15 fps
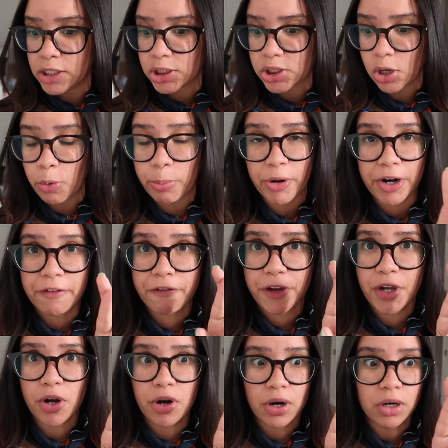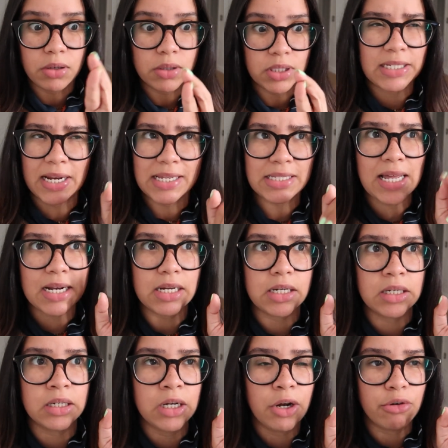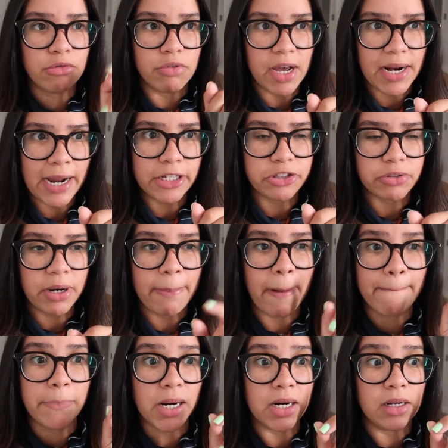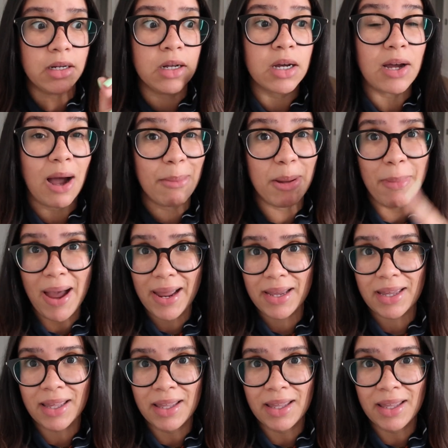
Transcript: so pray for your girl today's not a red eye trip but coming back